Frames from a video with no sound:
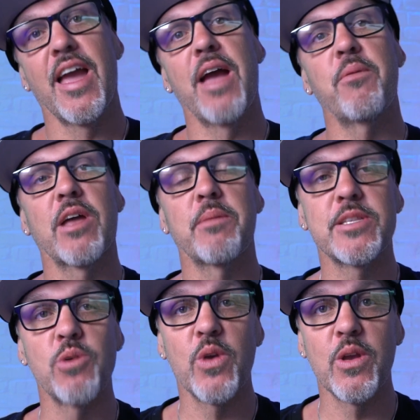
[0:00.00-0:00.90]
and we're going to be
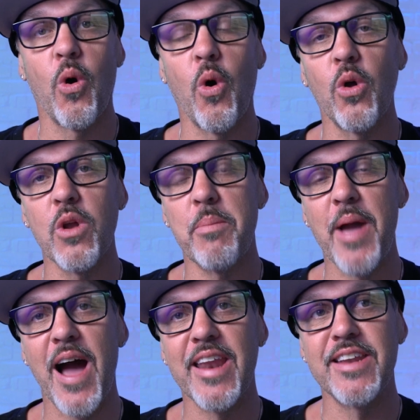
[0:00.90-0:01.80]
talking all
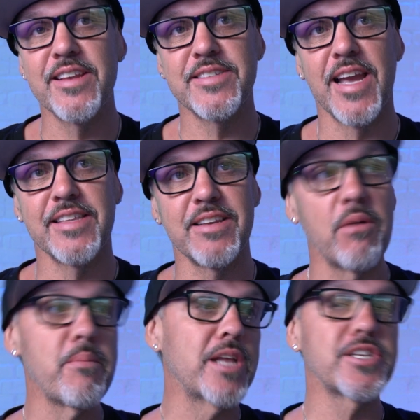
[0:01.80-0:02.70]
about intersecting. I
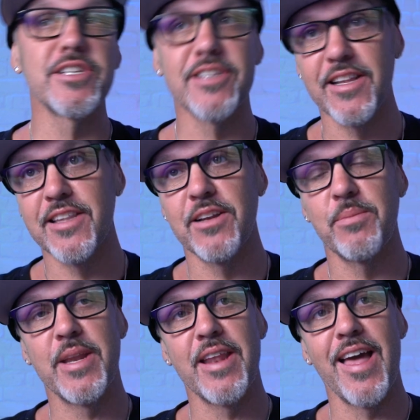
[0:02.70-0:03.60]
mentioned it a little
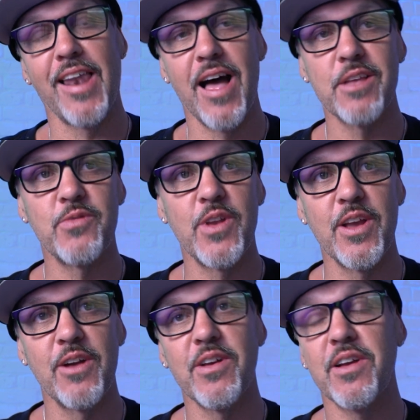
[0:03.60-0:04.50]
bit in our last
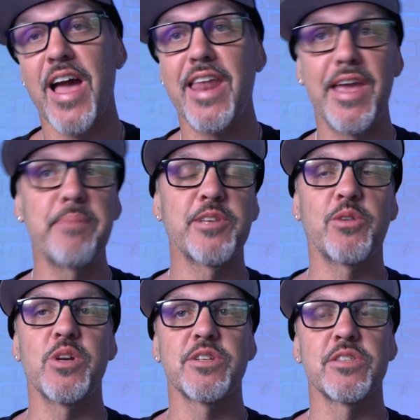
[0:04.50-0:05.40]
video, and I had heaps of
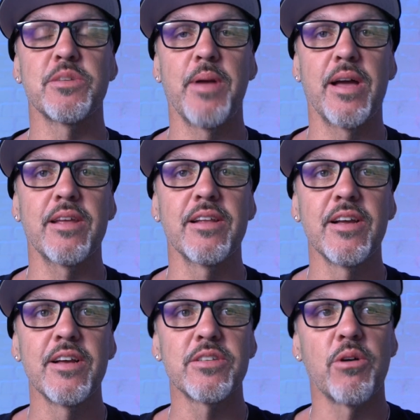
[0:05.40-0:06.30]
questions about it.
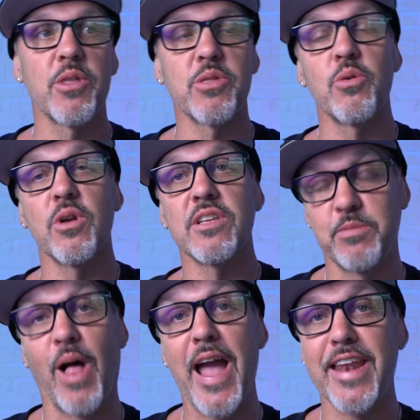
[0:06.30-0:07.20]
So I thought I'd
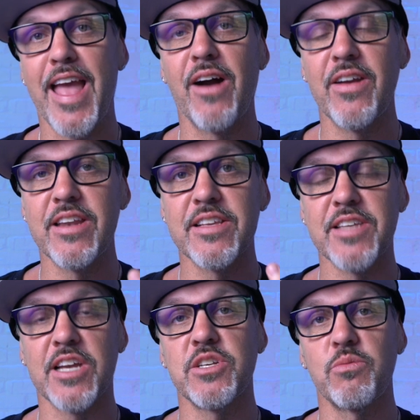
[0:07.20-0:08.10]
explain how
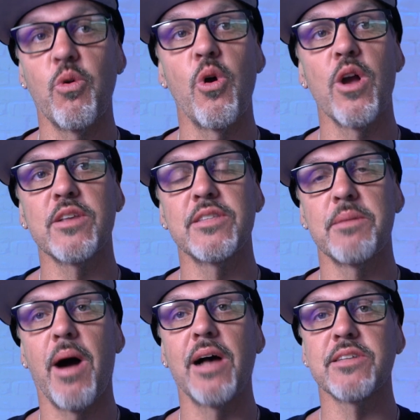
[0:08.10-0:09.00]
intersection works in the
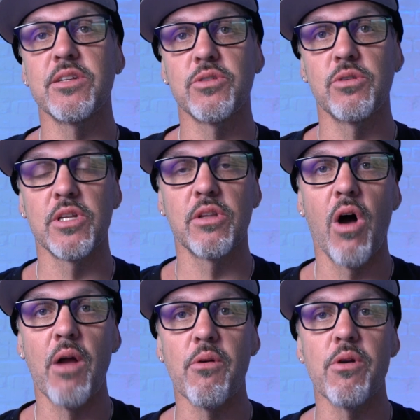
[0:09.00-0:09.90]
masking tool in
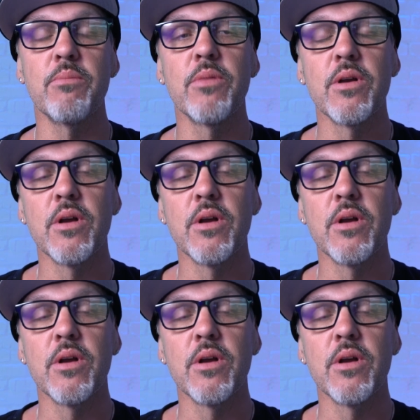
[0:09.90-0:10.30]
Lightroom